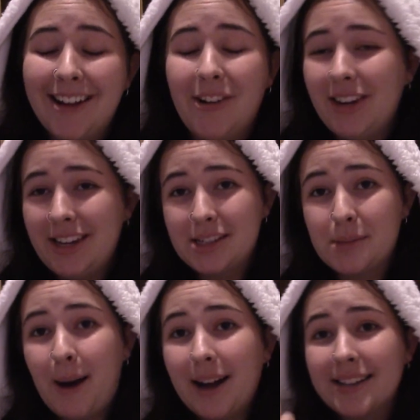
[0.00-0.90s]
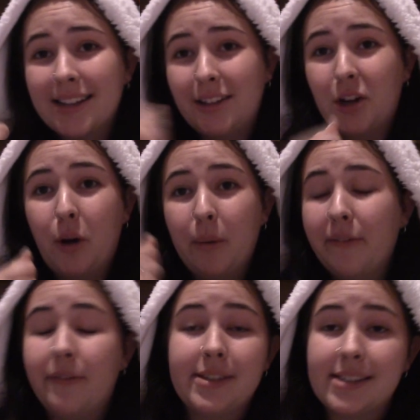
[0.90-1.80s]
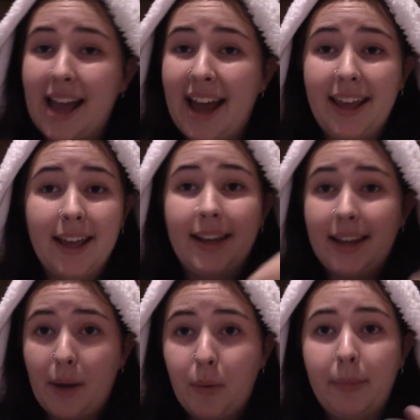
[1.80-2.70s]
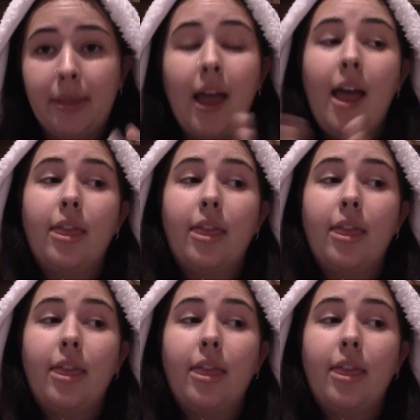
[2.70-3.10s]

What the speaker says: All you need is your park ticket that you got on with, scan it and you get one.